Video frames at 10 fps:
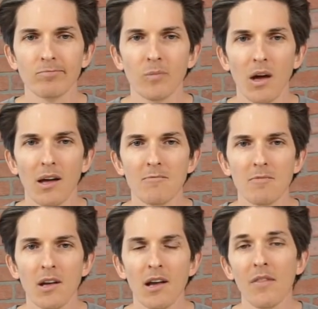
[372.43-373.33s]
Okay.
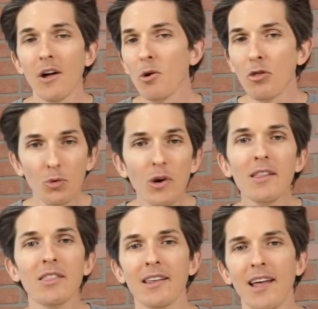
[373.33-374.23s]
Number 3,
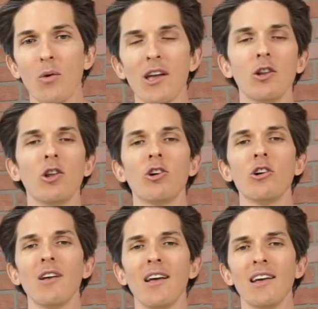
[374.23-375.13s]
the thing that we can
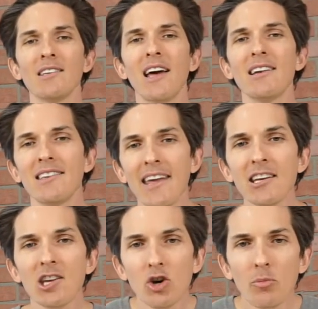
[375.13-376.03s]
learn is that
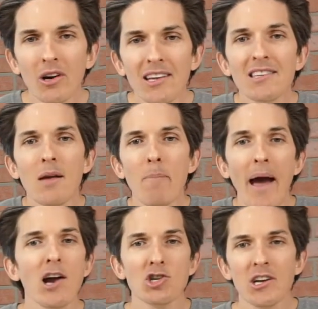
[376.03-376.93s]
Dan Gilbert is a
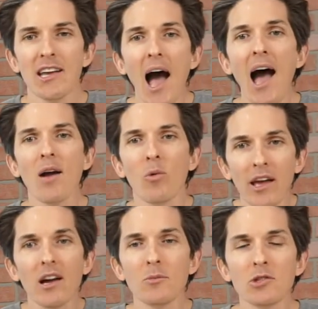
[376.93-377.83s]
passionate guy when
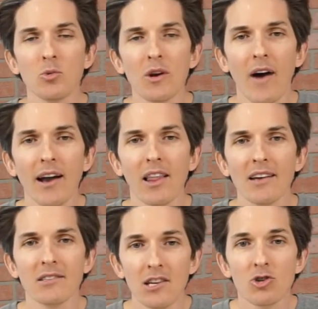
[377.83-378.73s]
it comes to
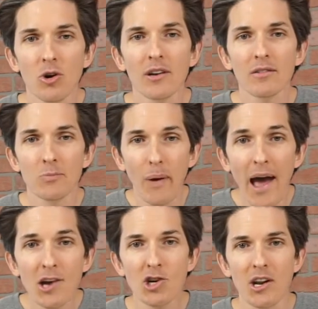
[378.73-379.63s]
revitalizing Detroit. He's
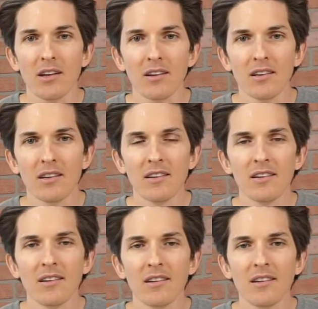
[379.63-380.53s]
passionate.
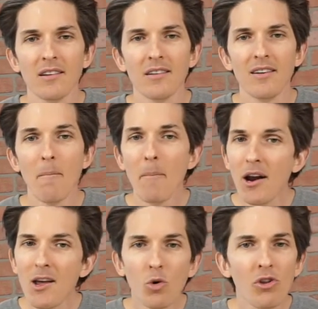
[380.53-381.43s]

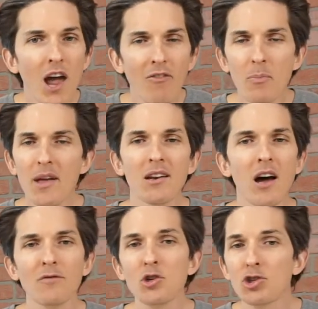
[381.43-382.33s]
Money will never be
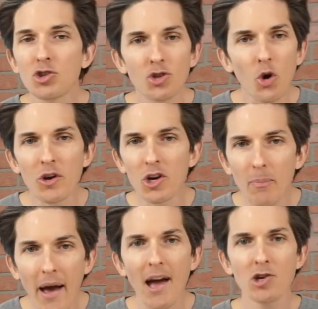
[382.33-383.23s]
enough to stoke your
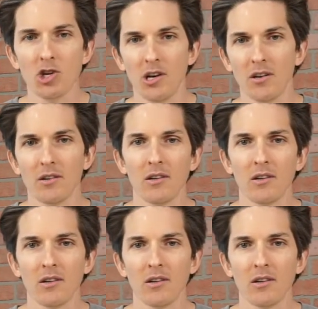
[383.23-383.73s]
passion.